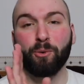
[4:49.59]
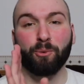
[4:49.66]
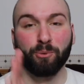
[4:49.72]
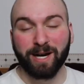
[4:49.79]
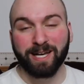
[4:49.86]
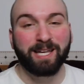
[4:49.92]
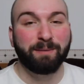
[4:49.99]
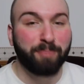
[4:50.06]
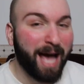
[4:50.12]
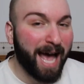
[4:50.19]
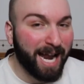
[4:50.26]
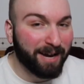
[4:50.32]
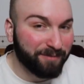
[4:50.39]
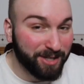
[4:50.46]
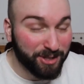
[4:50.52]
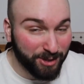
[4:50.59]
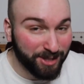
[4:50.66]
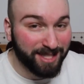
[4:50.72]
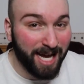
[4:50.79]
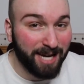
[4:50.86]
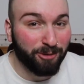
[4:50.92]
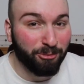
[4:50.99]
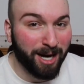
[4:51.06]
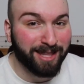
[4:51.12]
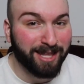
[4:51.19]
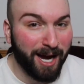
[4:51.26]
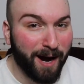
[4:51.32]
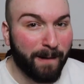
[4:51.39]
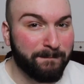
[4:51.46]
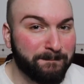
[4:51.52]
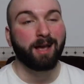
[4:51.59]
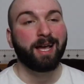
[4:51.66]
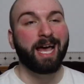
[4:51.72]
really bad if this just ended right there.